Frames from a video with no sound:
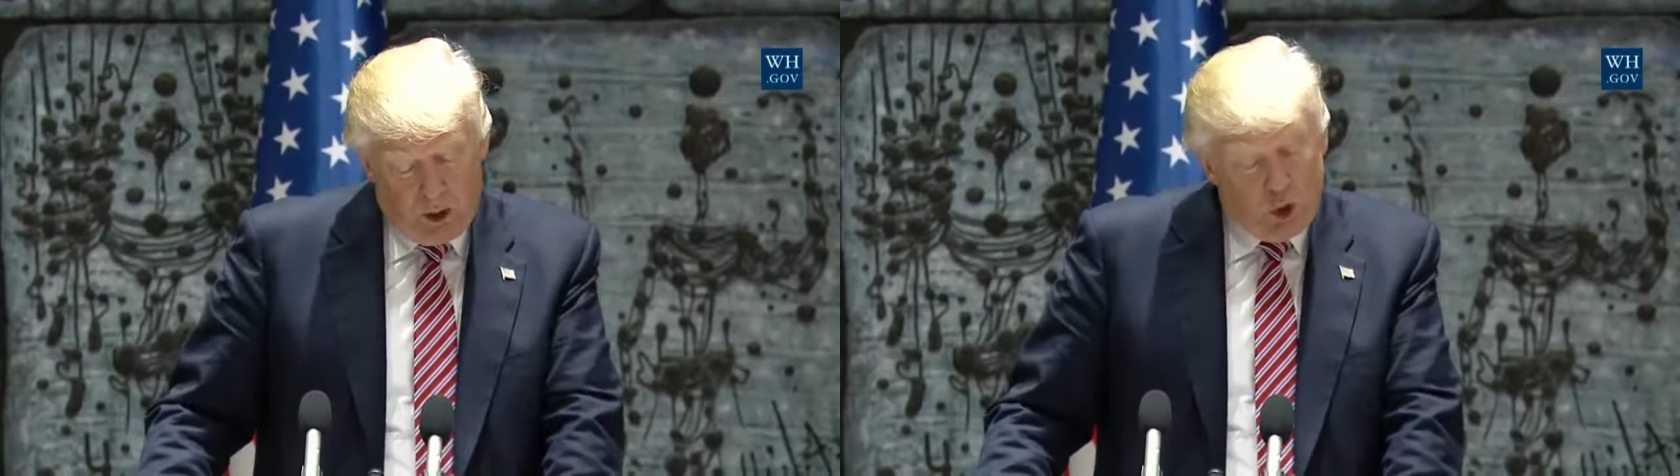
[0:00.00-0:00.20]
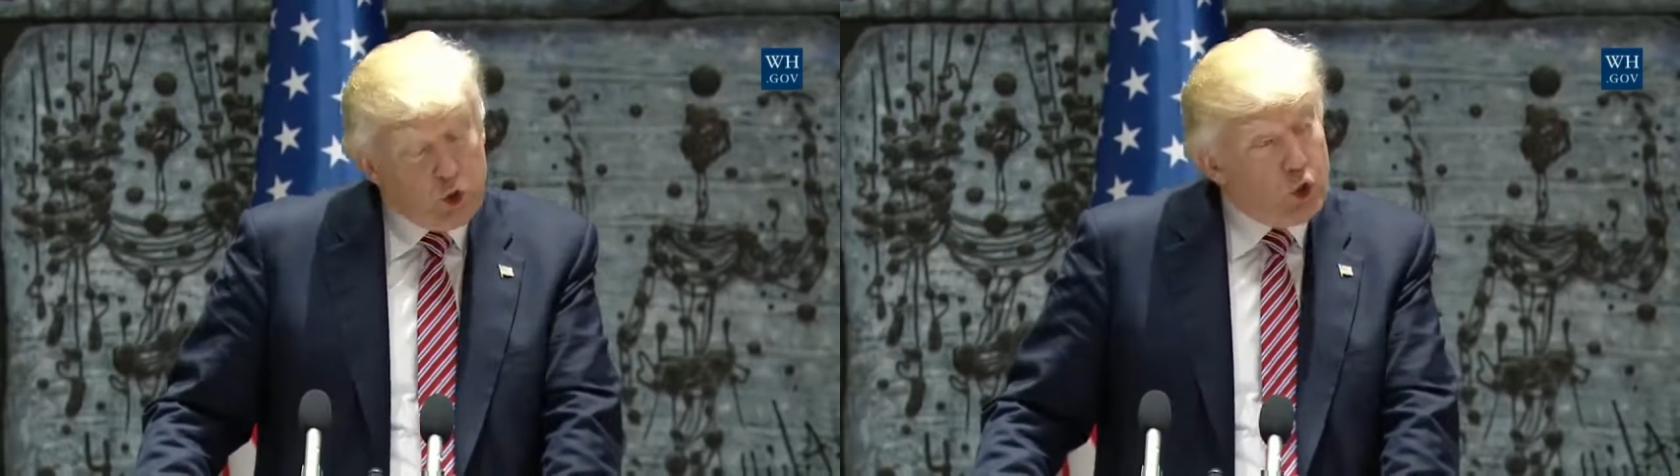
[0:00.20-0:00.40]

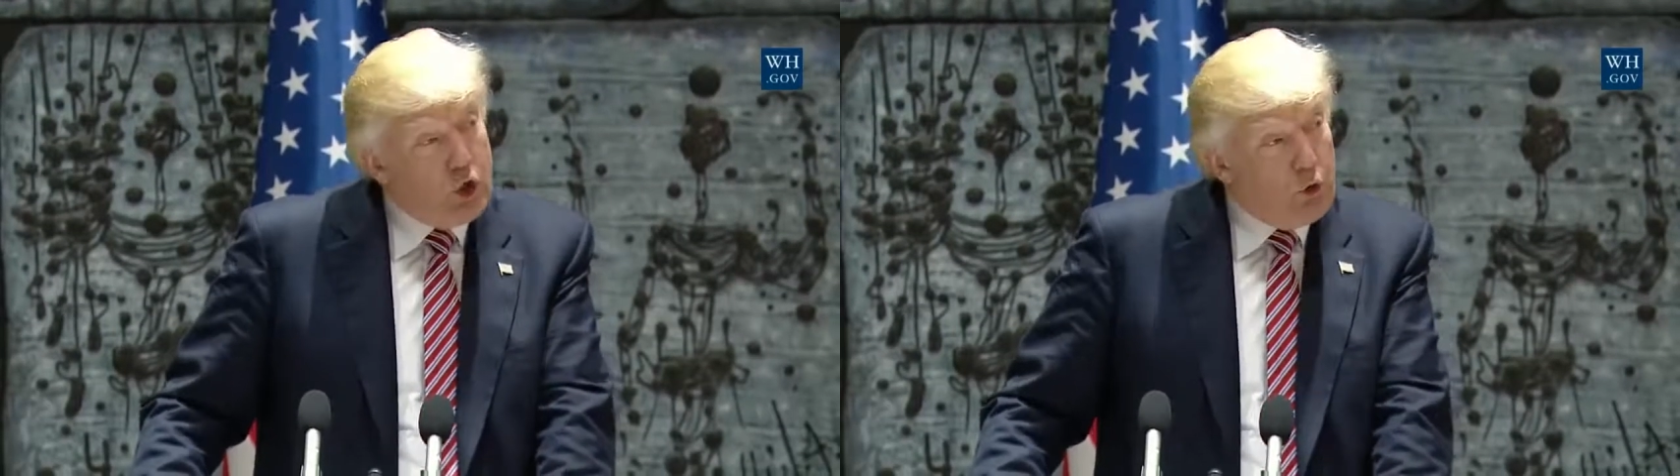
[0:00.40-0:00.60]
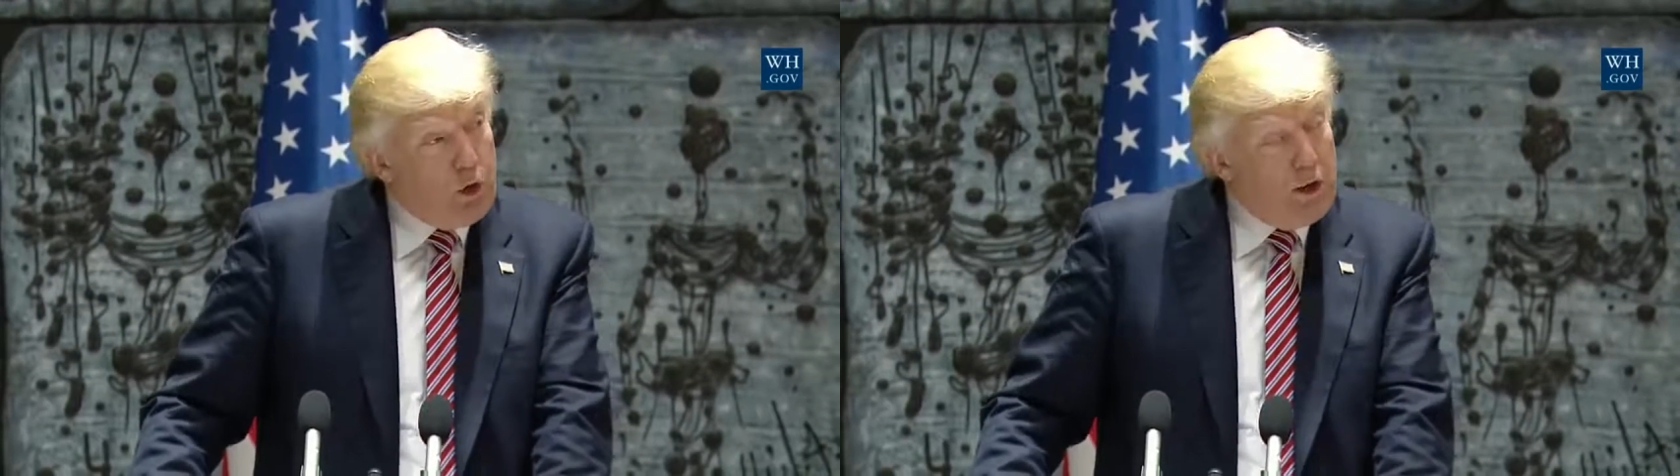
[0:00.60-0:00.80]
in
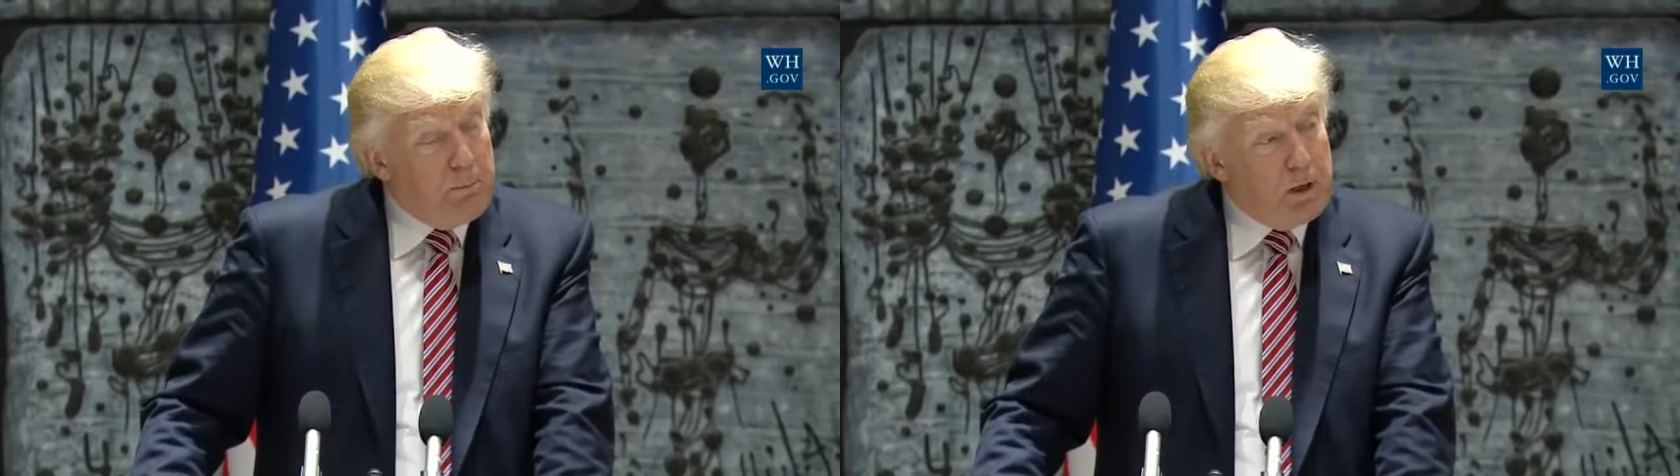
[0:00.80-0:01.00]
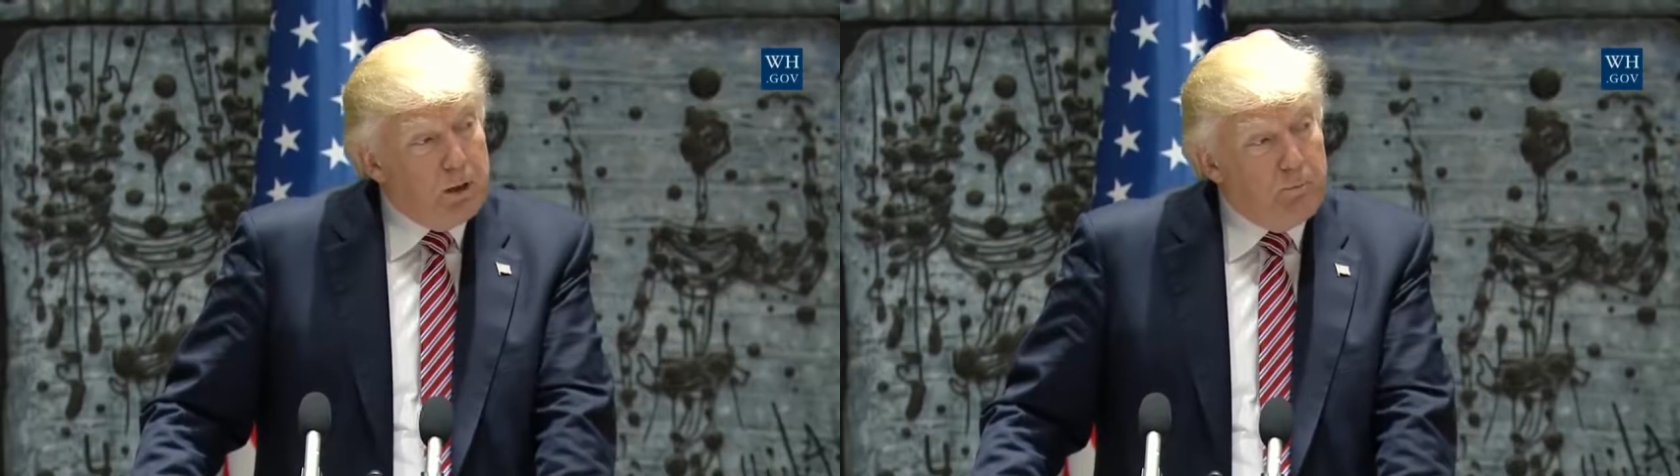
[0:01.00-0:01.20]
Saudi
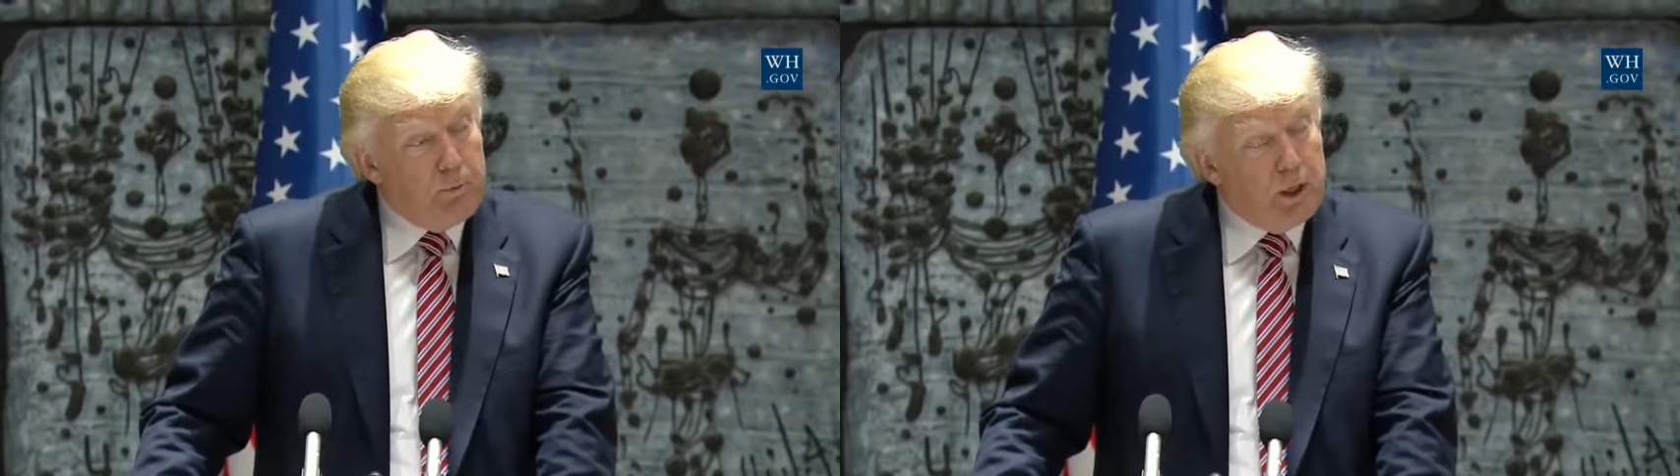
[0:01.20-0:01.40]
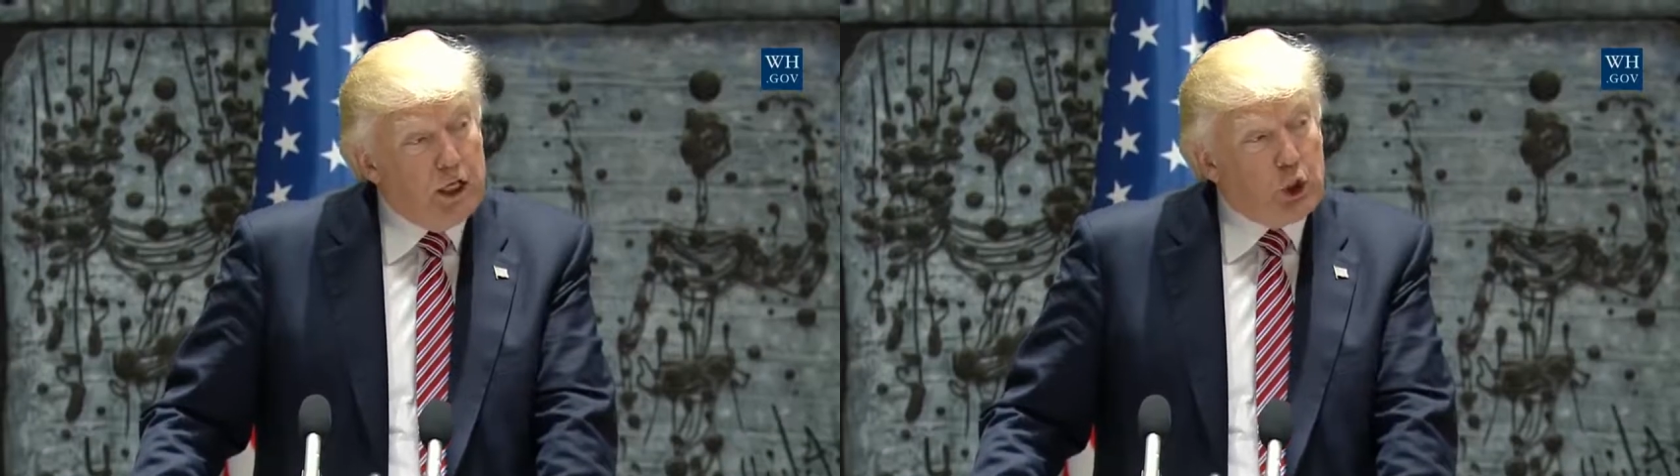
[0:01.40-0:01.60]
Arabia,
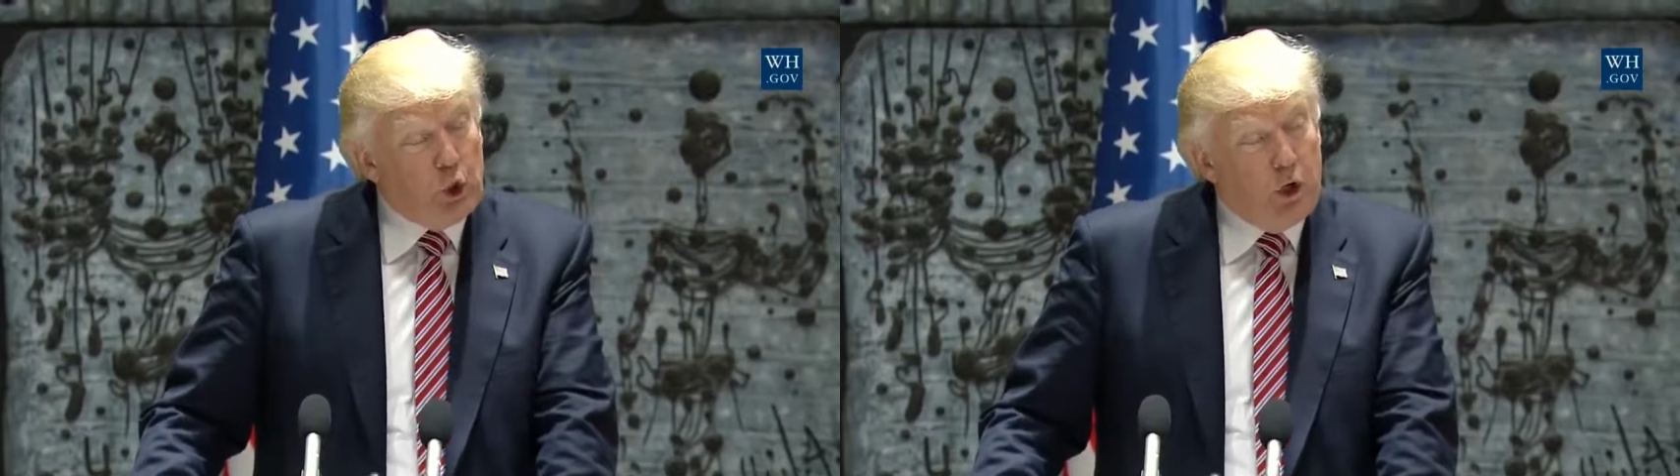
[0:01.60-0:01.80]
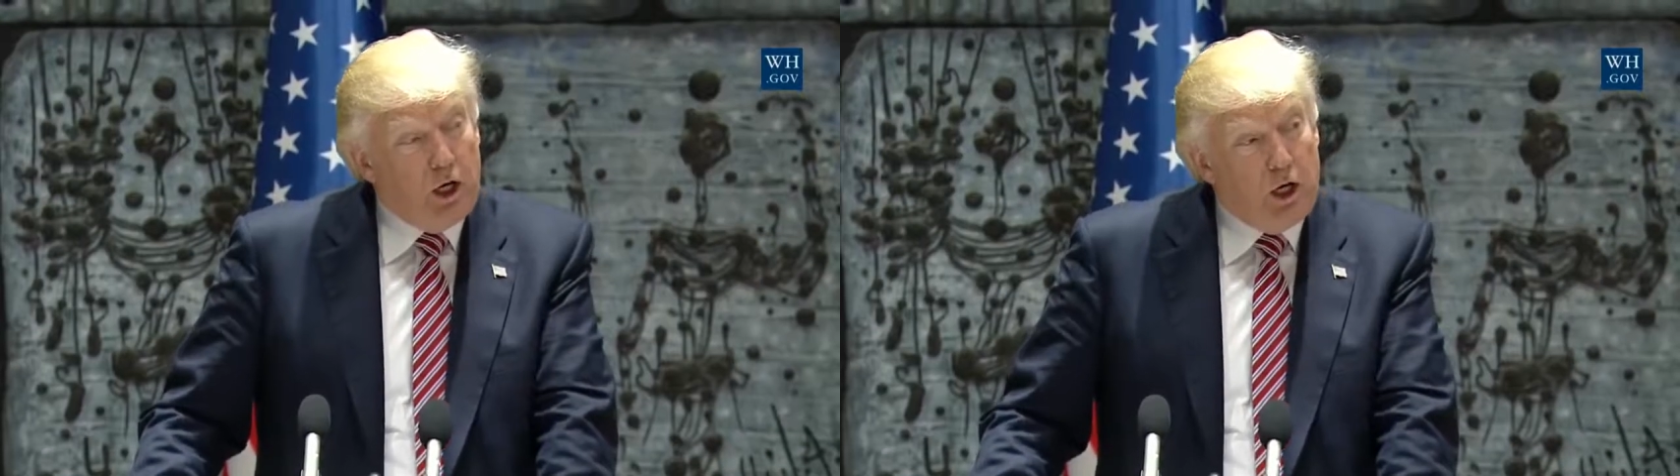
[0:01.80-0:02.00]

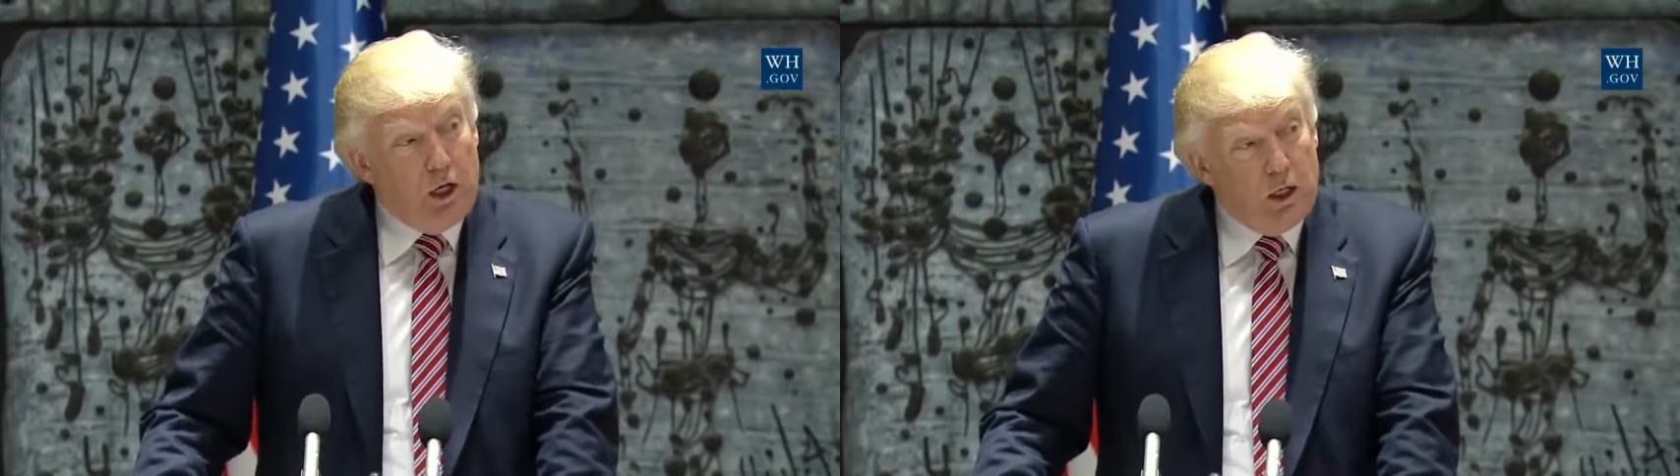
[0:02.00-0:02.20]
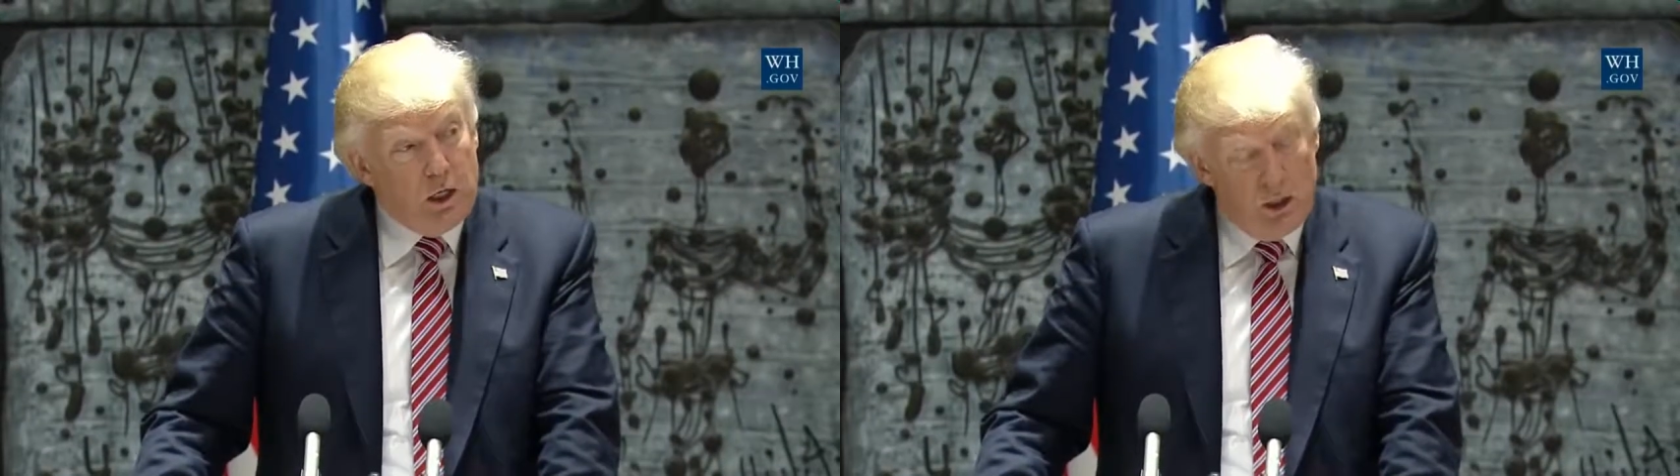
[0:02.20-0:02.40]
including